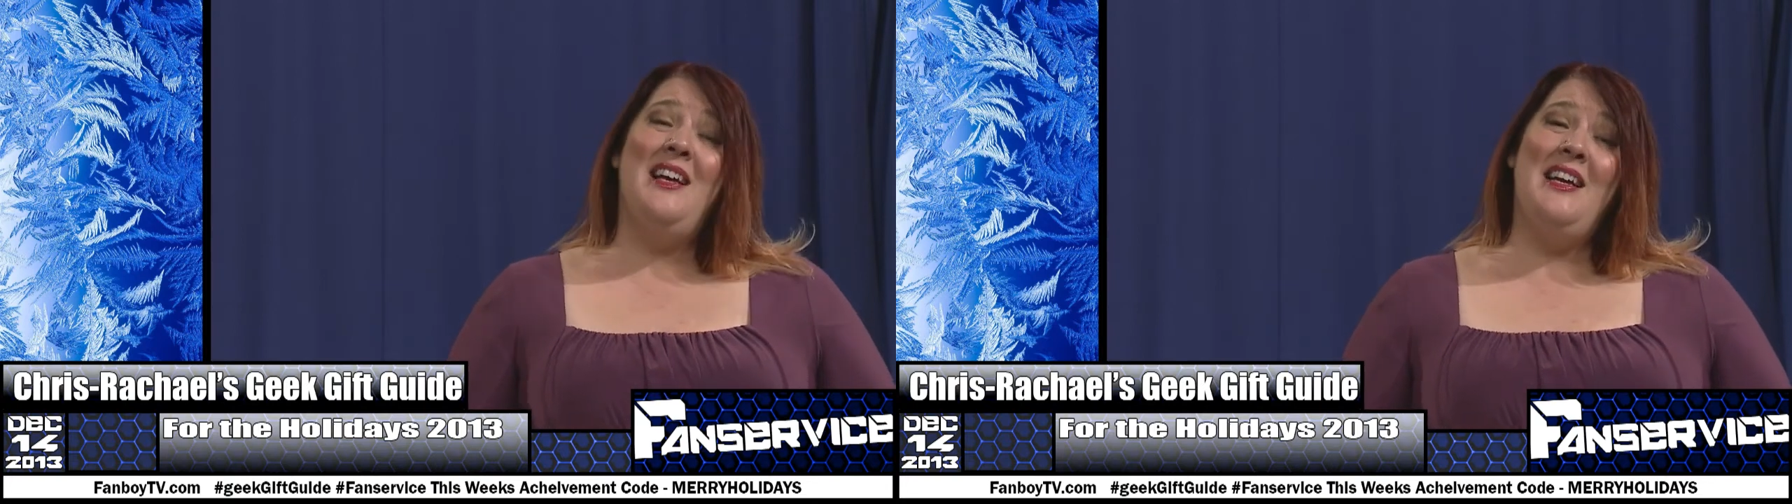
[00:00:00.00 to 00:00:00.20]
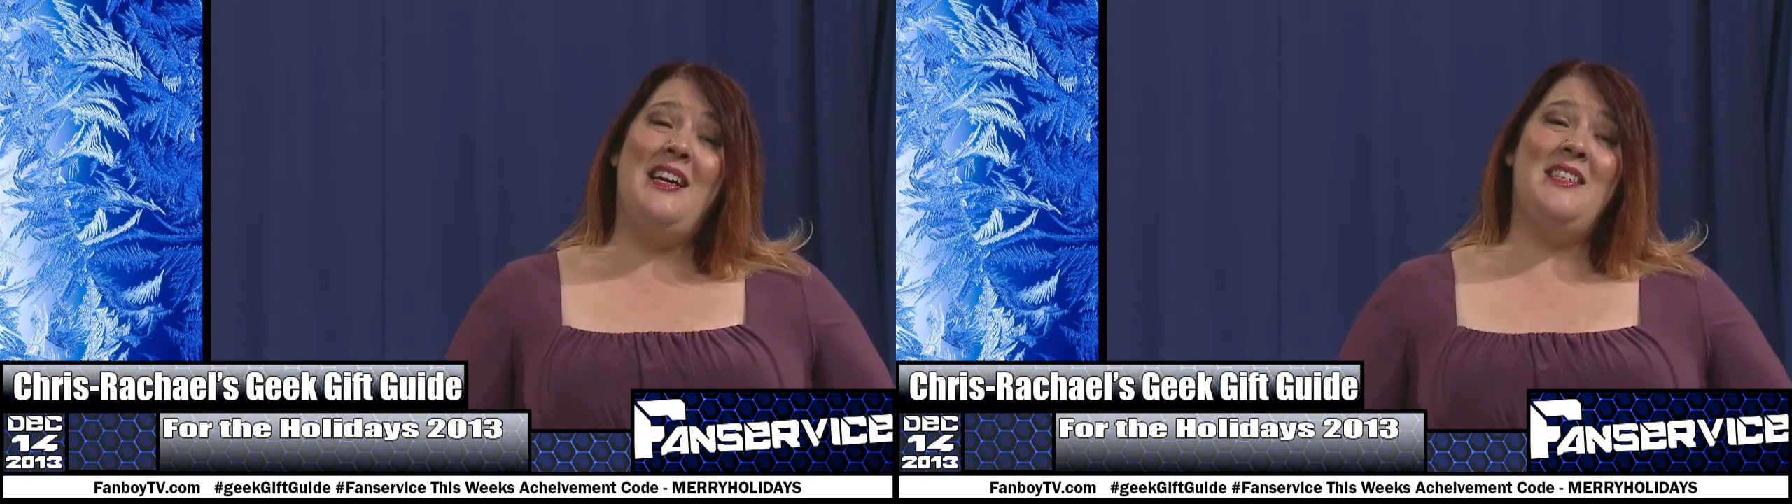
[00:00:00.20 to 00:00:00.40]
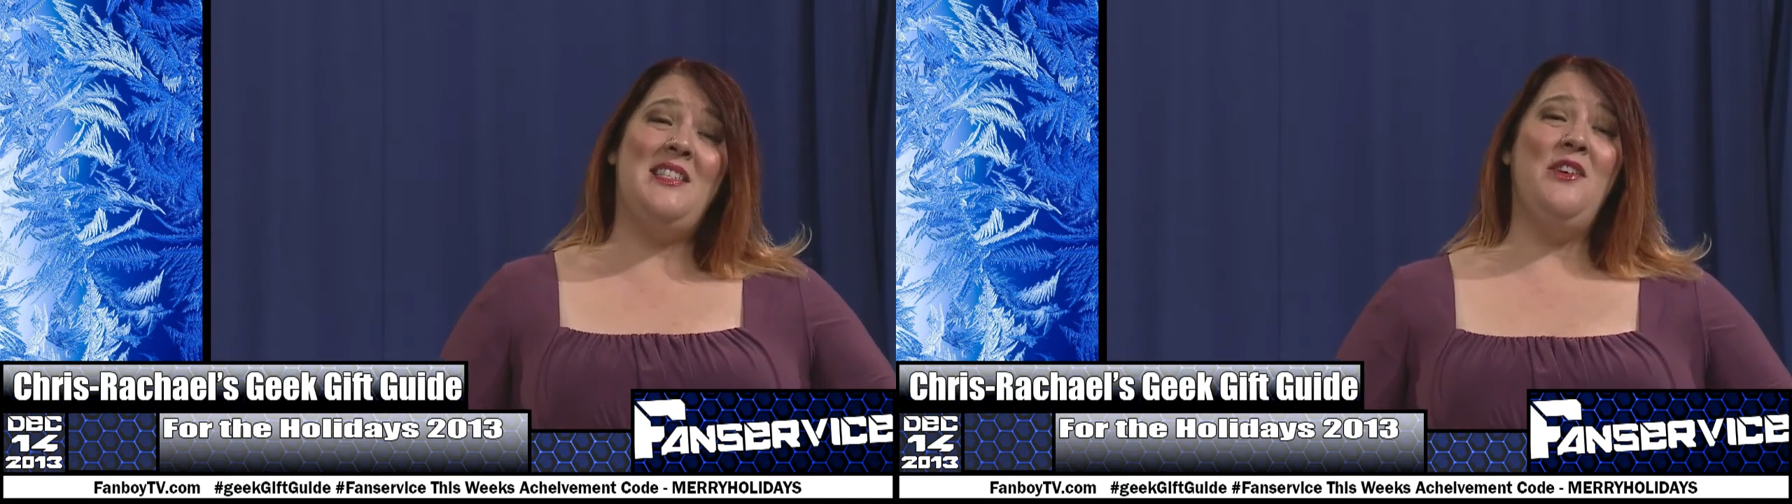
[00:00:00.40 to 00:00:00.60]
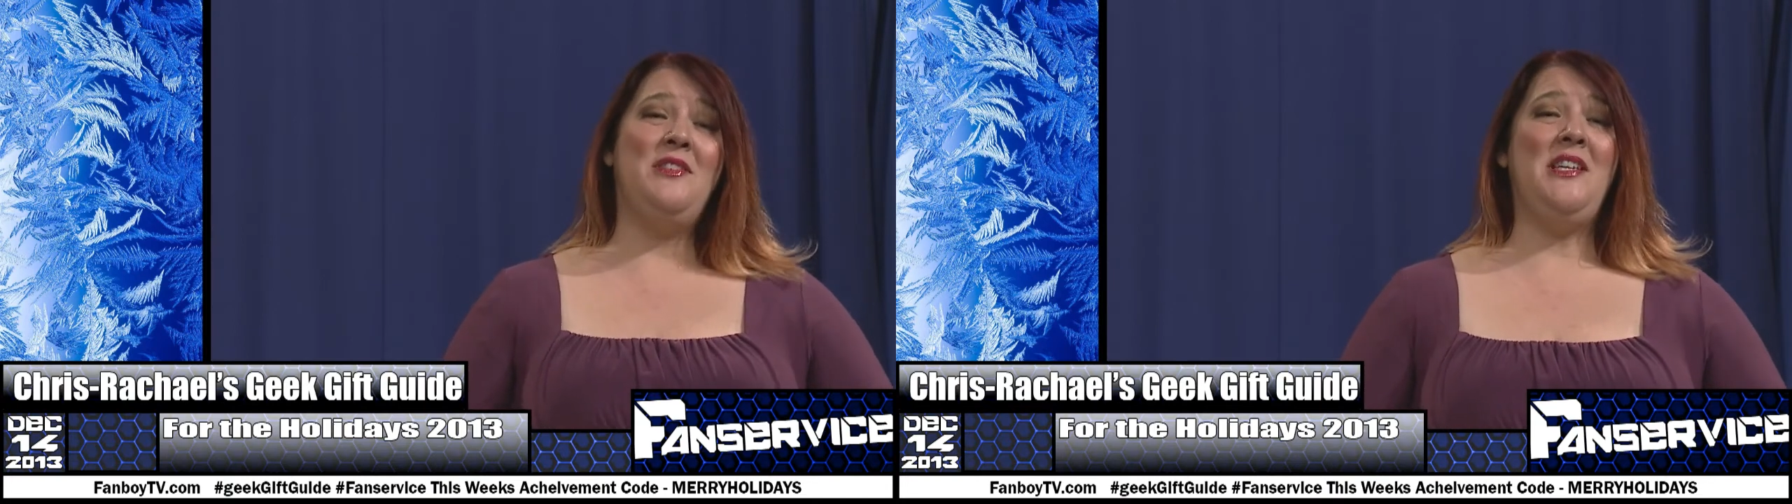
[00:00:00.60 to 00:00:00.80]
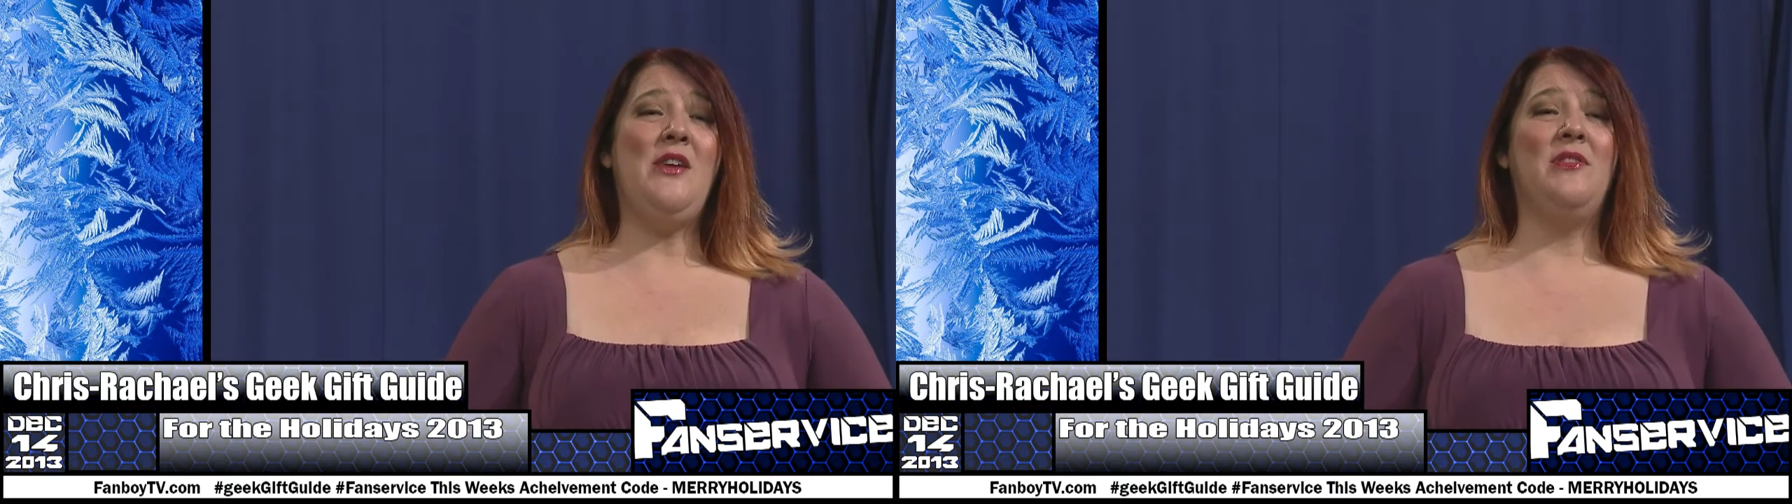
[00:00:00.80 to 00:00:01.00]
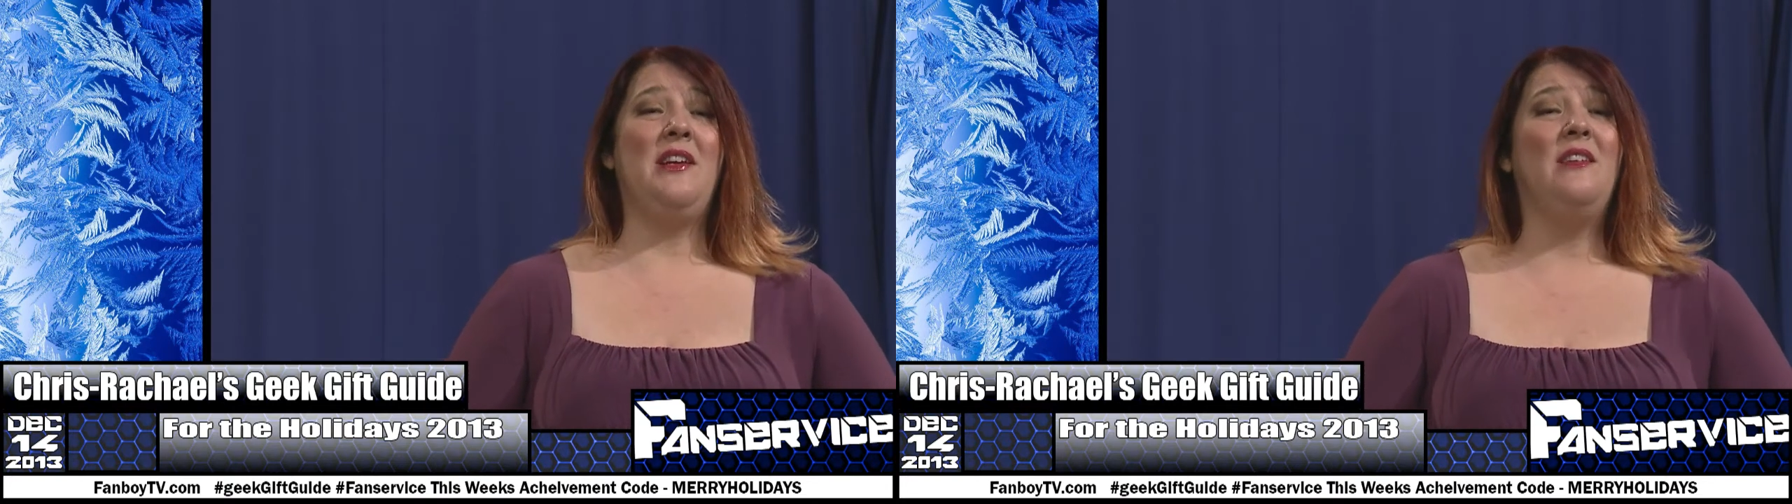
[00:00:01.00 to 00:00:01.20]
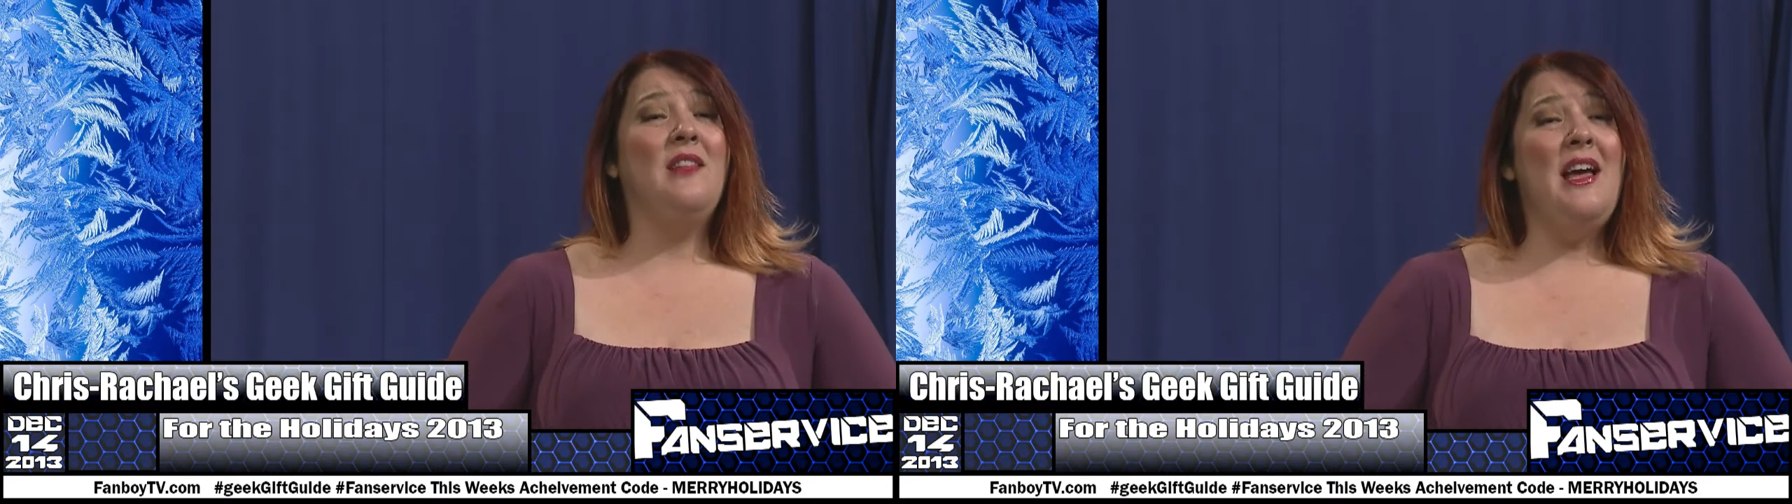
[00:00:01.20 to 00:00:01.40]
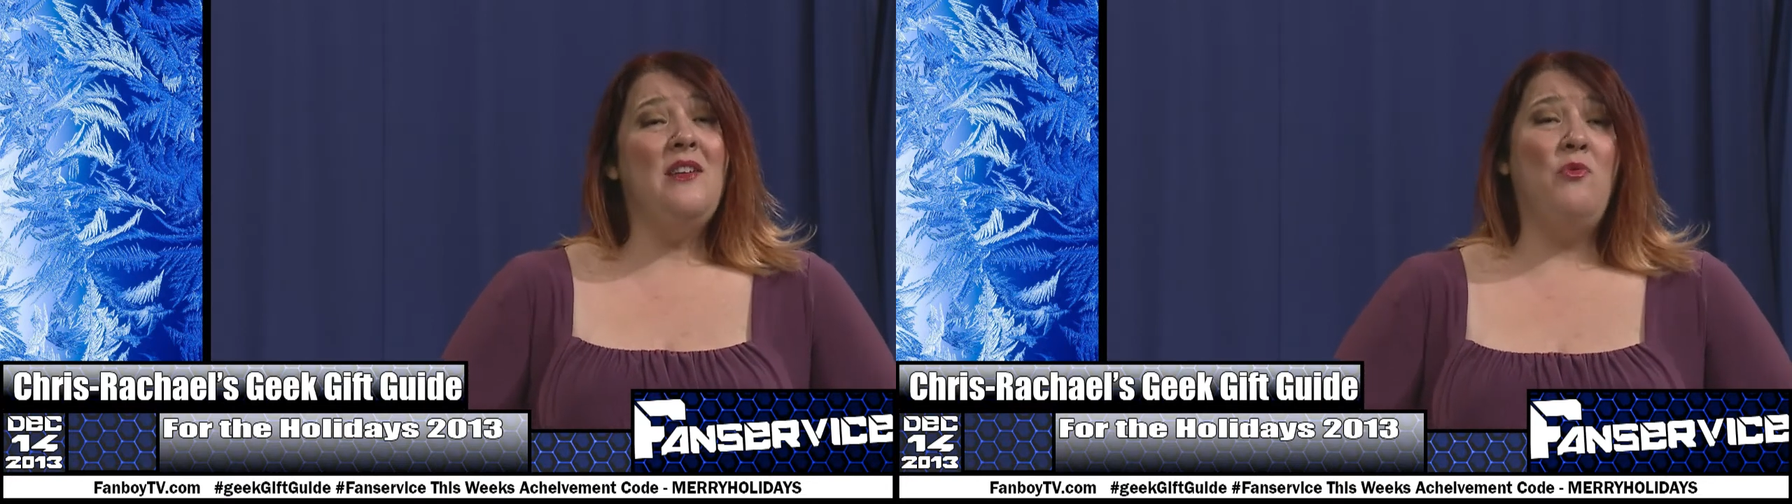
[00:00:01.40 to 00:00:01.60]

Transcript: Because it's no secret that in a land